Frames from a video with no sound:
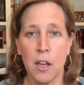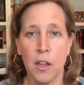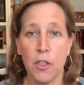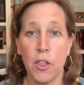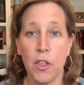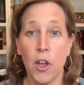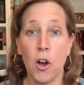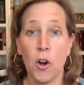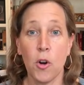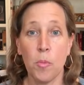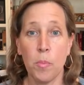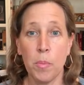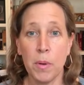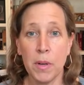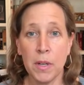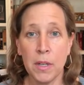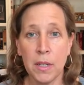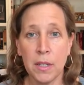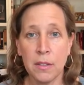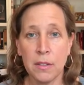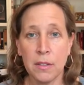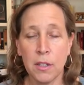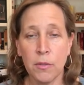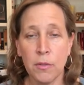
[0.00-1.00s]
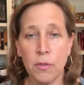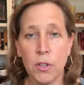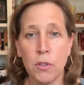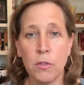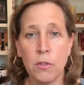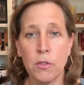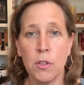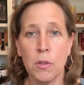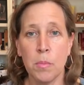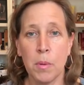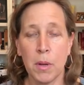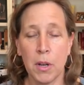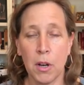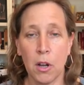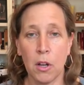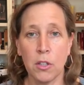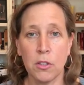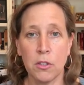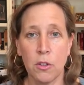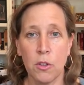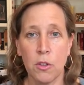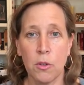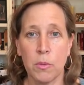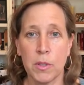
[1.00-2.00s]
the openness of YouTube, but
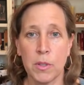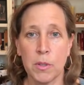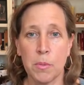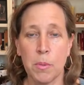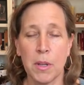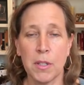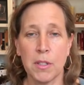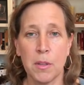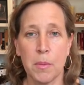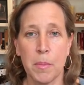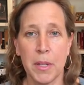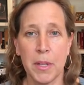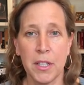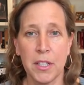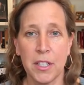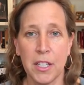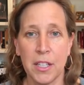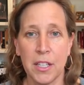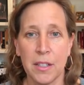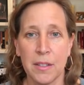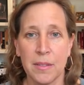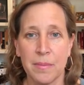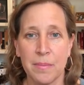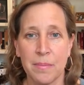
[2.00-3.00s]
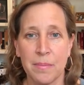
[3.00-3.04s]
also the responsibility.